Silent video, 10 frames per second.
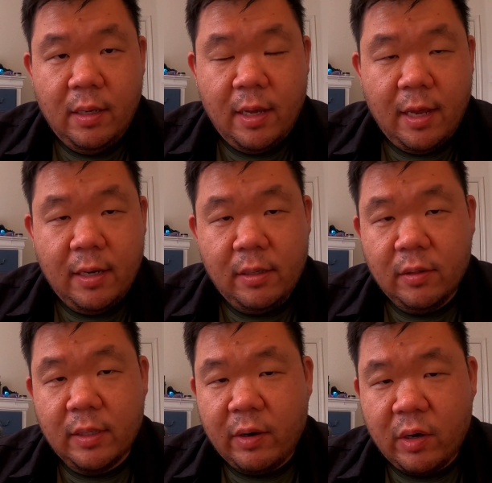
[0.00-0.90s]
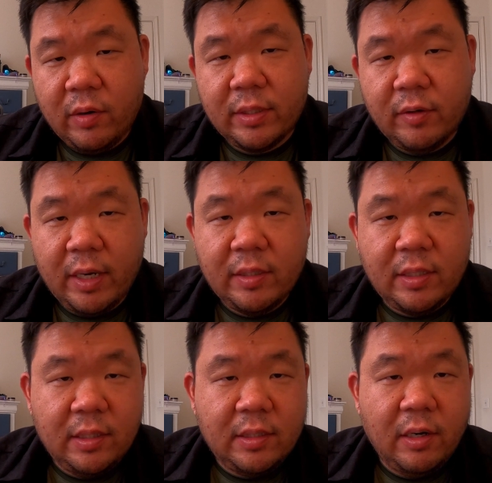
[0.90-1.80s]
And you know, I'll go into great
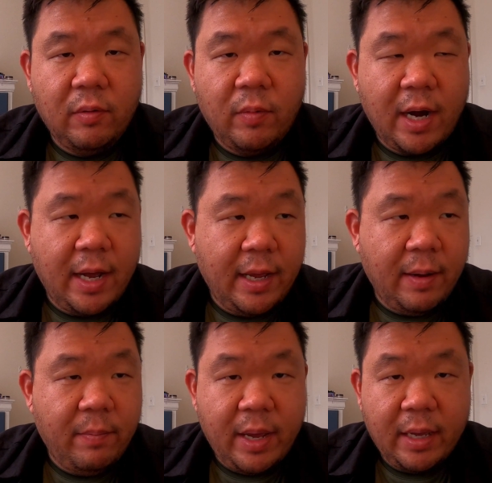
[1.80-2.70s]
detail why I'm back